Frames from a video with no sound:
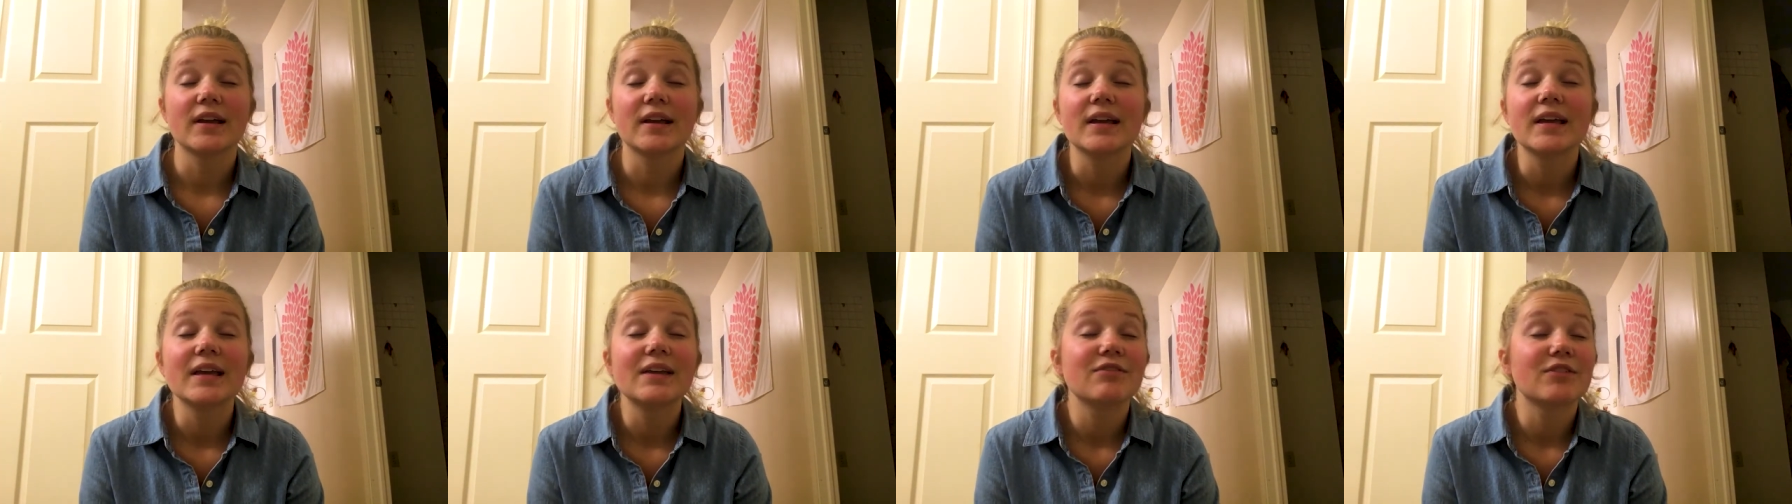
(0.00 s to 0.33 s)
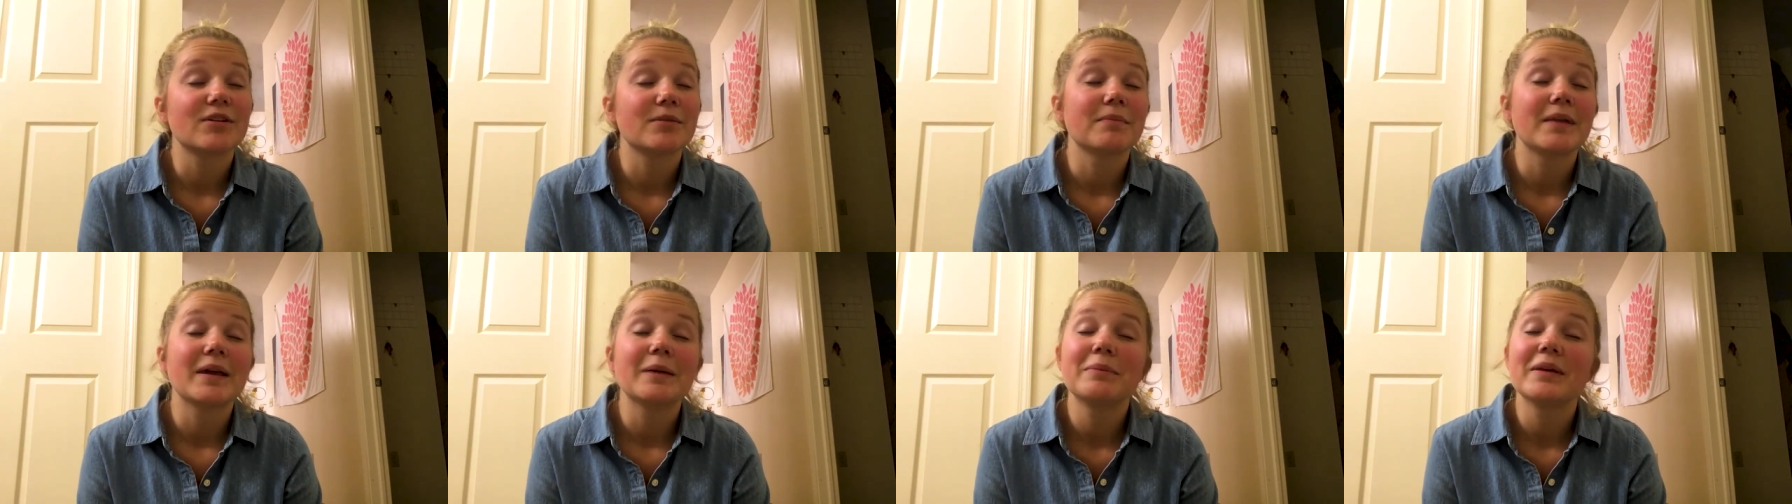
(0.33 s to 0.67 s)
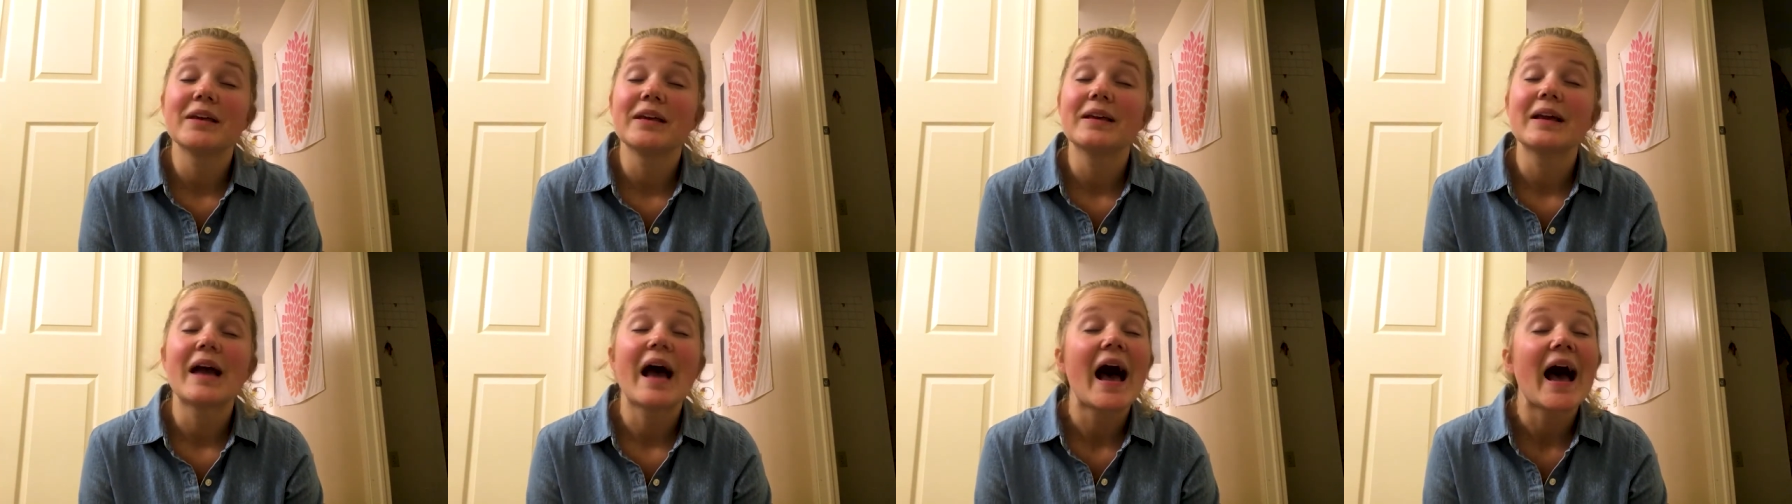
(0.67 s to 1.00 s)
even
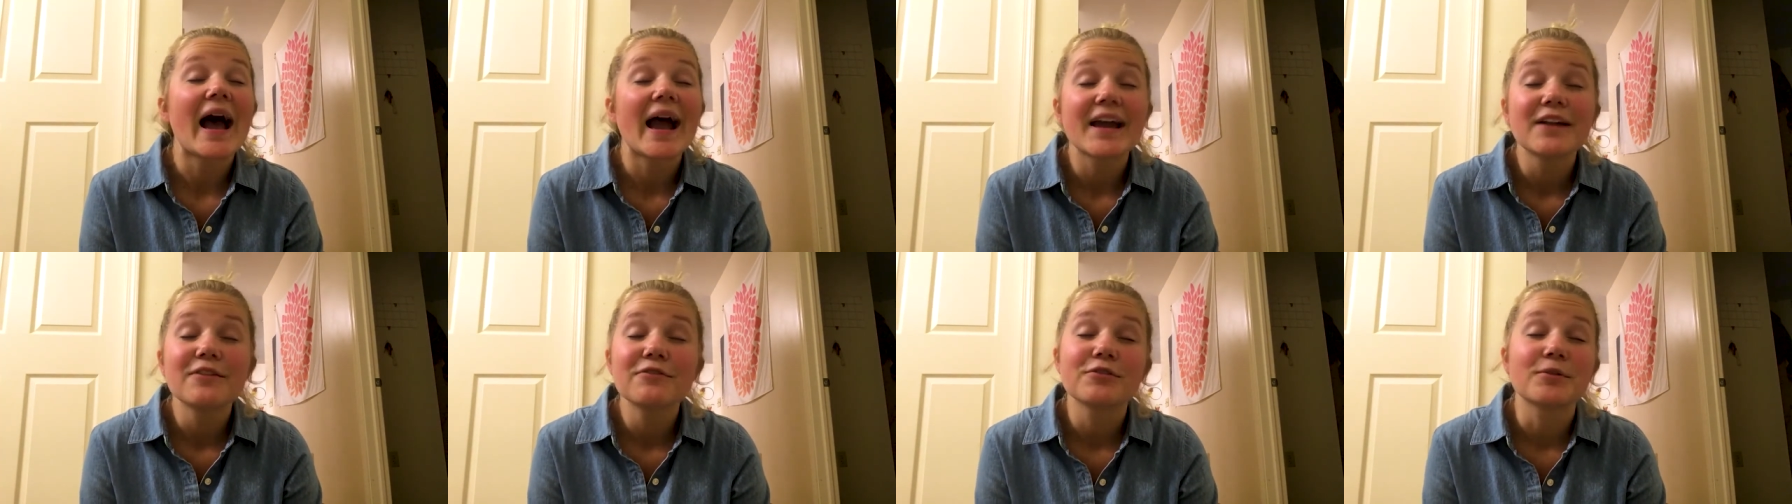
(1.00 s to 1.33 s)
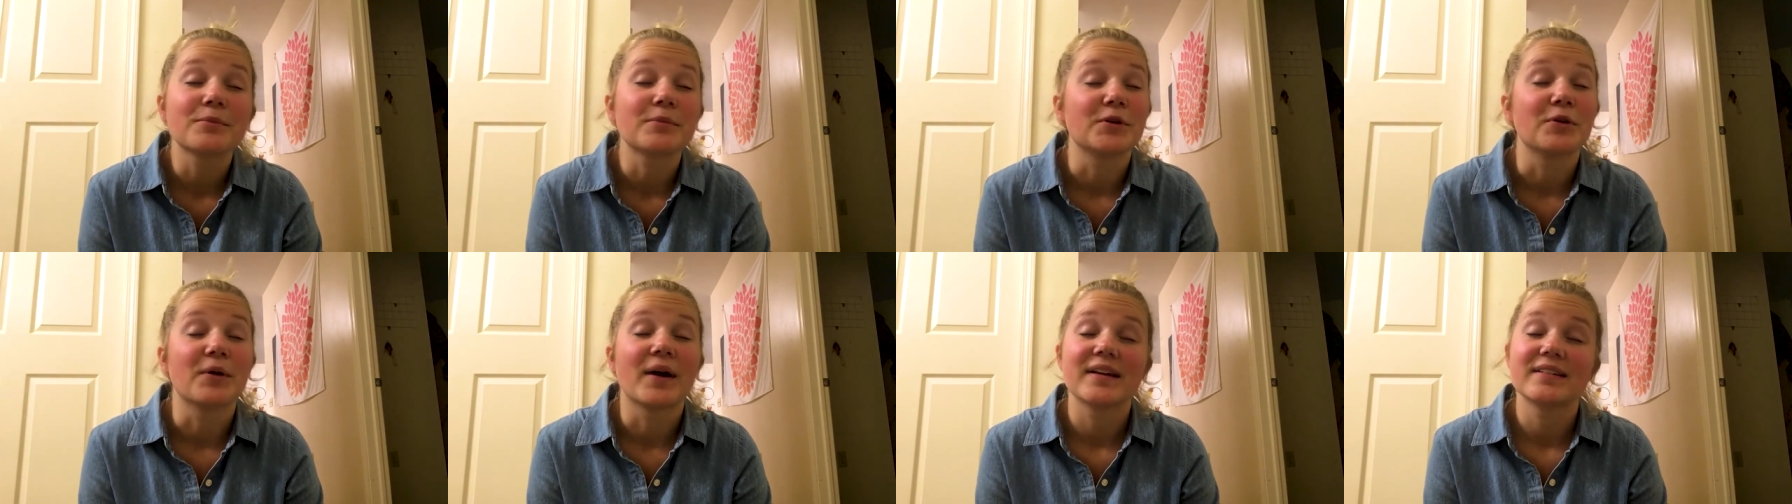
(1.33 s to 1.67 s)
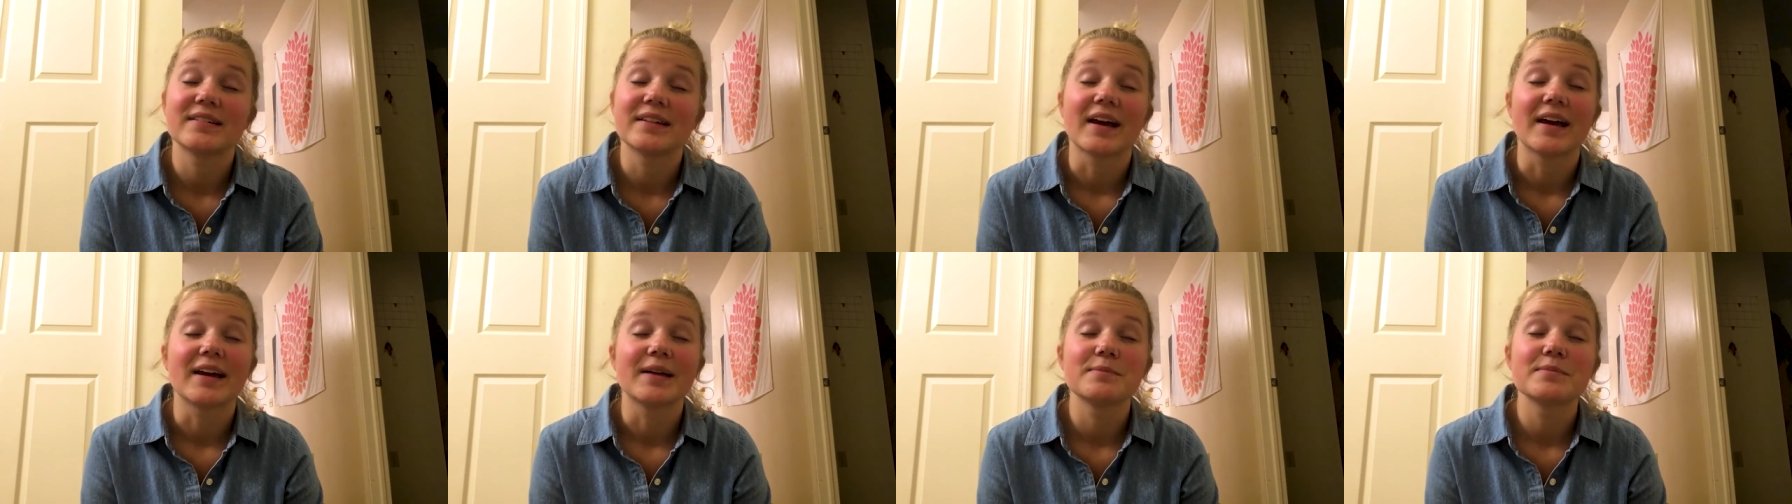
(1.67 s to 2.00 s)
maybe hide from you at
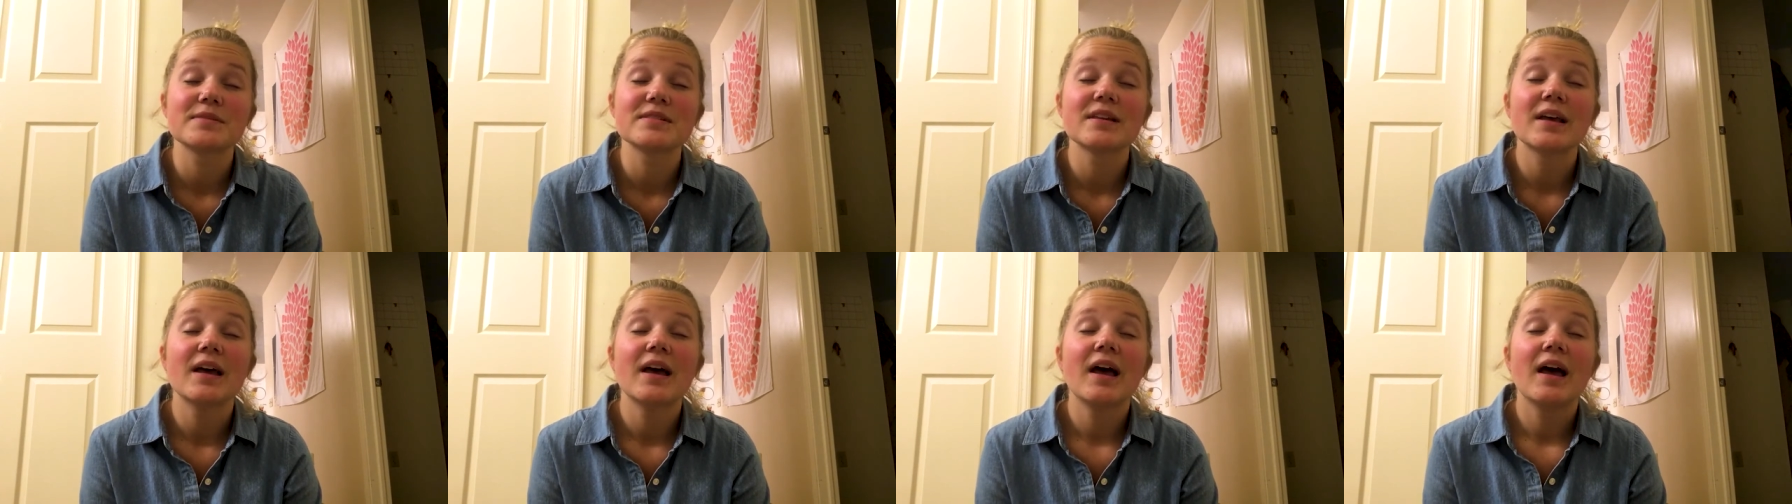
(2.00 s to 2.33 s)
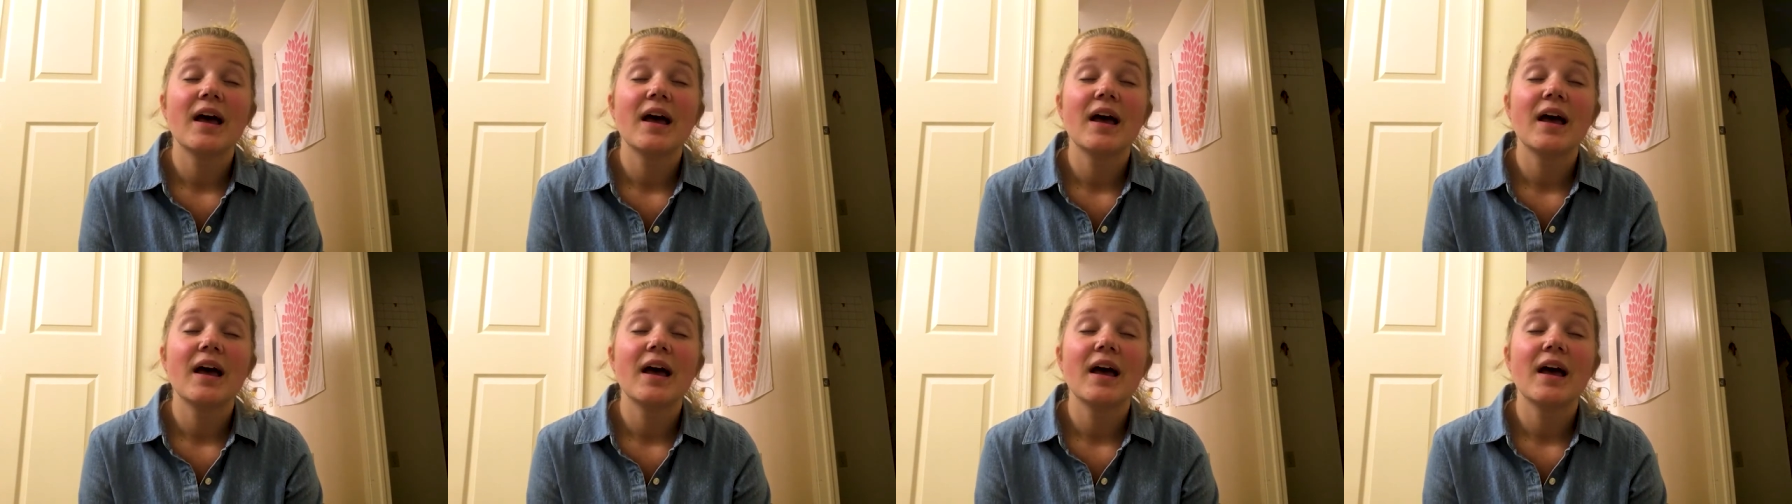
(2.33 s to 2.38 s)
times.